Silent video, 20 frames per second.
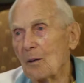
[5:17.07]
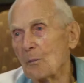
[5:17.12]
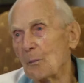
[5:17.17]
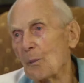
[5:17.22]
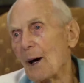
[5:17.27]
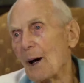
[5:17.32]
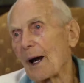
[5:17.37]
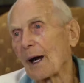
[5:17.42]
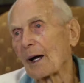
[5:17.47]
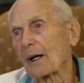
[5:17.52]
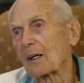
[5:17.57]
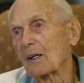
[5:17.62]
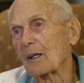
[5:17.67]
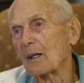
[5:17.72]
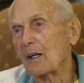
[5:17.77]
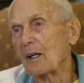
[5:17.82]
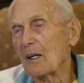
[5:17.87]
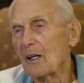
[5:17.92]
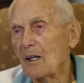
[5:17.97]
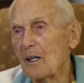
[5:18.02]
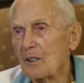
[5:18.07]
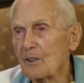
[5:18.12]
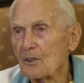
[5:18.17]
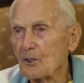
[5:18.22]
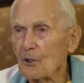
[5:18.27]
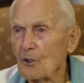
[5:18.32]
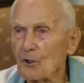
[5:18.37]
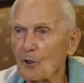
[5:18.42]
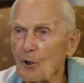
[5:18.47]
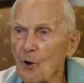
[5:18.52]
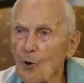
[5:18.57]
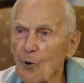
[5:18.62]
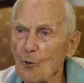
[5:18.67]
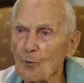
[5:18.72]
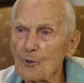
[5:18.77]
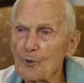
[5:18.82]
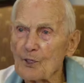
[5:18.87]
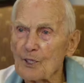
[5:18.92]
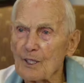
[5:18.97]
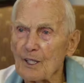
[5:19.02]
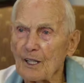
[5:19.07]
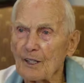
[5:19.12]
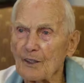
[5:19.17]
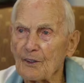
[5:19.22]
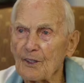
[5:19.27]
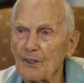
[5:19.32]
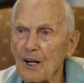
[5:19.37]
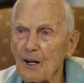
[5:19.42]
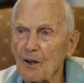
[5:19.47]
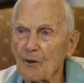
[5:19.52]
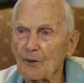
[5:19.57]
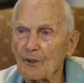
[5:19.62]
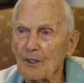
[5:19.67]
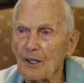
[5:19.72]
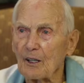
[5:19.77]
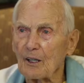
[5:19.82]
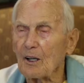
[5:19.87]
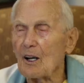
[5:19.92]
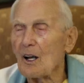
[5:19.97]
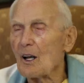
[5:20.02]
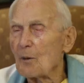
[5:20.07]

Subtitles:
back to the homestead down there.